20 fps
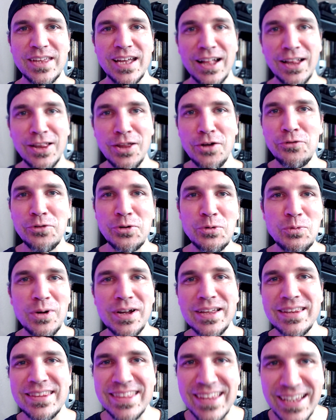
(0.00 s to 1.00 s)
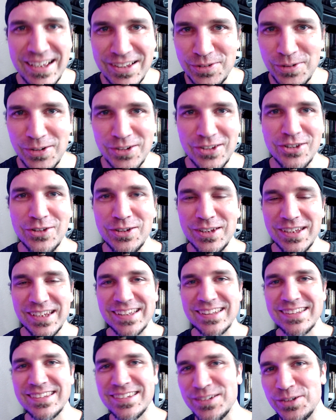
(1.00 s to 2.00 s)
Hello, everyone. Thanks for tuning
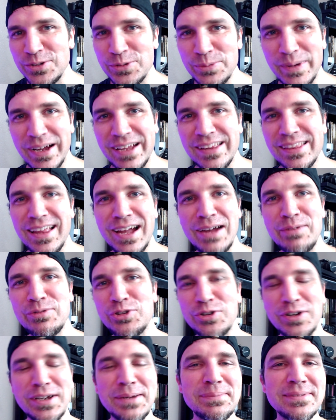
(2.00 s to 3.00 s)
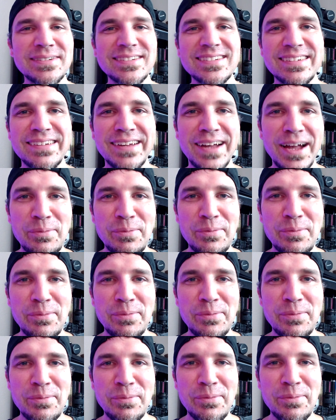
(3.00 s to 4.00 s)
into my live stream. I'm
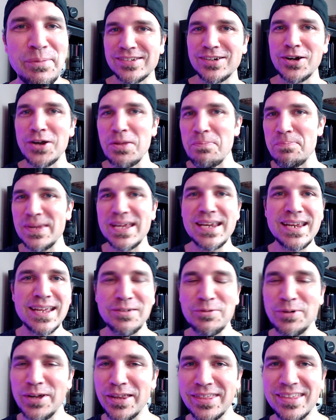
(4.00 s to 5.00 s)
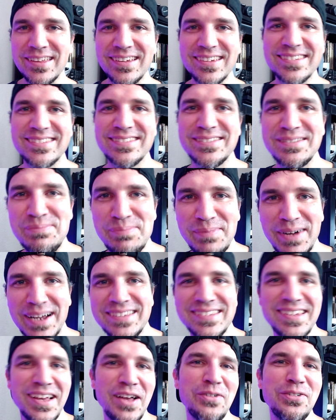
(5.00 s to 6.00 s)
about to start a meeting with
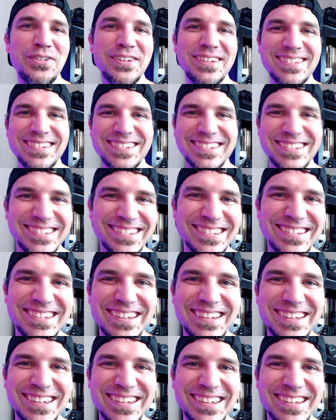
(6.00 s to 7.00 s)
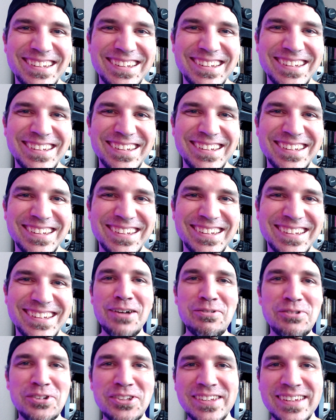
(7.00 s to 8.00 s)
myself. Oh, speak of the
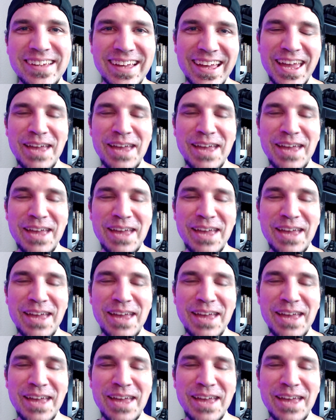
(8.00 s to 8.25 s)
devil.